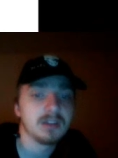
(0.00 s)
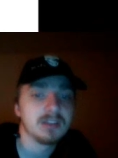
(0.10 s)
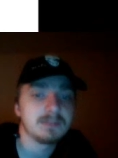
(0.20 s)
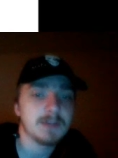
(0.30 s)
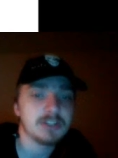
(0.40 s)

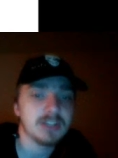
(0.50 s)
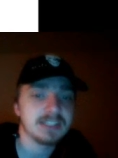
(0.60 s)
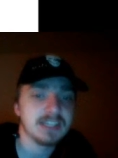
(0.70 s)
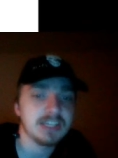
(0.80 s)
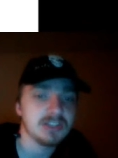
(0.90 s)

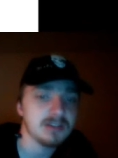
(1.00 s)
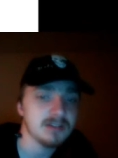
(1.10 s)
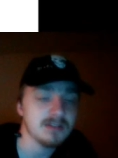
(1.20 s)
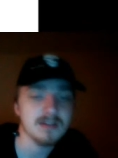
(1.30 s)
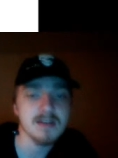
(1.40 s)
specialization,
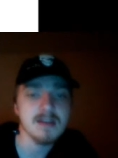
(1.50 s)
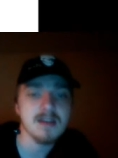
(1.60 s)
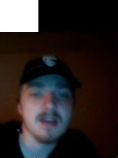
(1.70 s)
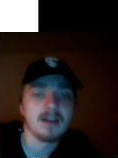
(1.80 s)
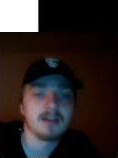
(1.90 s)

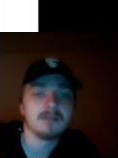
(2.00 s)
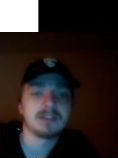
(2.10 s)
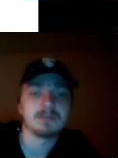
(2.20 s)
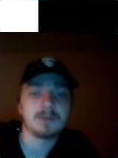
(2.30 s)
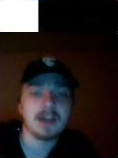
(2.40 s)
which
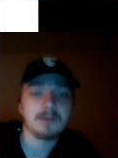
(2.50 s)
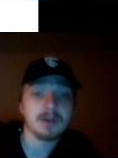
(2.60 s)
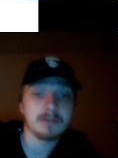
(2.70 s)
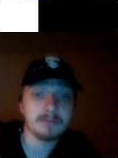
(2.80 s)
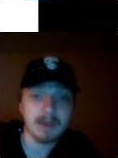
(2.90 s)
is why
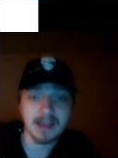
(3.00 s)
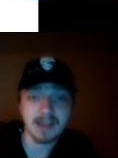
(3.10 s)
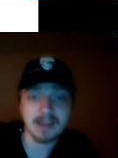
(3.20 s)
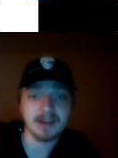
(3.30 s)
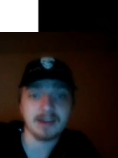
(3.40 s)
one of
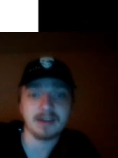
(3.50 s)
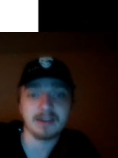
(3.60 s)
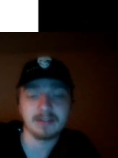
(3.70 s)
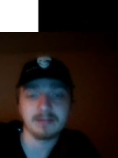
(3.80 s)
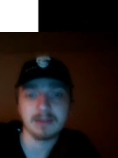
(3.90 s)
my,
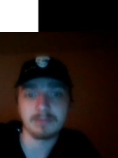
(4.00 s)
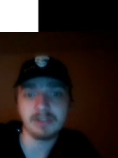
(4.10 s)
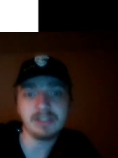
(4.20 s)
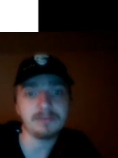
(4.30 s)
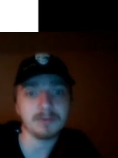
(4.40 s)
uh, I
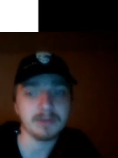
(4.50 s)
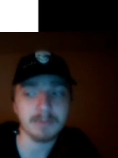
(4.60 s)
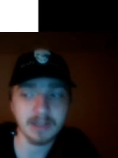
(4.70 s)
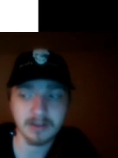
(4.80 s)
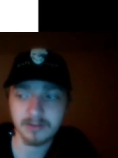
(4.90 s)
believe one of
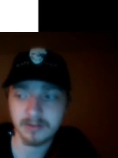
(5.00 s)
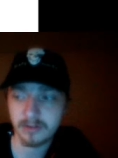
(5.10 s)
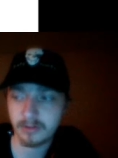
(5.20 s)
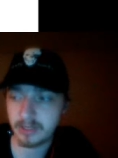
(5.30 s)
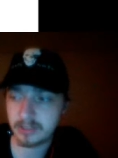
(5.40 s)
my
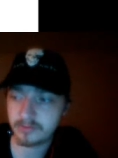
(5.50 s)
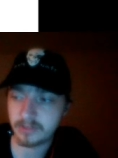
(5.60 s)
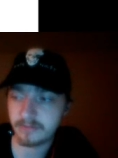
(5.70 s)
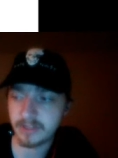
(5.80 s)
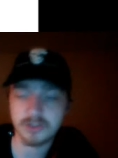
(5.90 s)
Clerics for
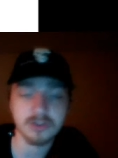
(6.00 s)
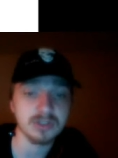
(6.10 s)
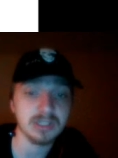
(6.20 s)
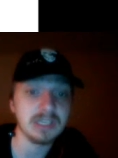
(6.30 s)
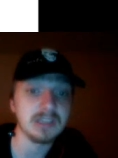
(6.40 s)

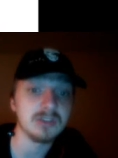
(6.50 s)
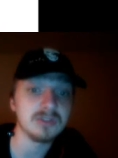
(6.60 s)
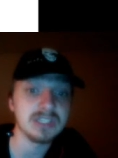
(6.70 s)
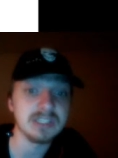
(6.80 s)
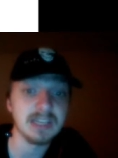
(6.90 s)
Adventures League
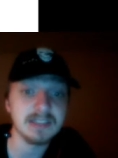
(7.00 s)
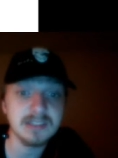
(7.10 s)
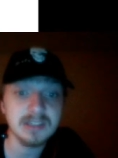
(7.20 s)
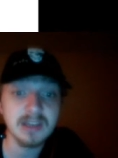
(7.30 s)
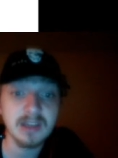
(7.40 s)
uses
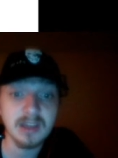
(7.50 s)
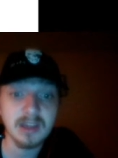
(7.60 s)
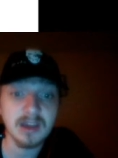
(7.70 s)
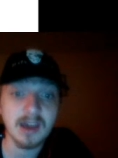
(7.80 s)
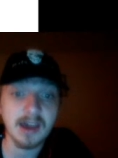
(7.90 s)
this.
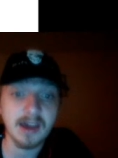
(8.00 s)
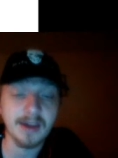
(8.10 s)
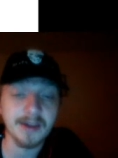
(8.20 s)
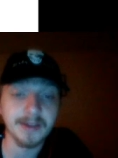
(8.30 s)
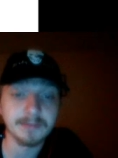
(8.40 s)
Uh,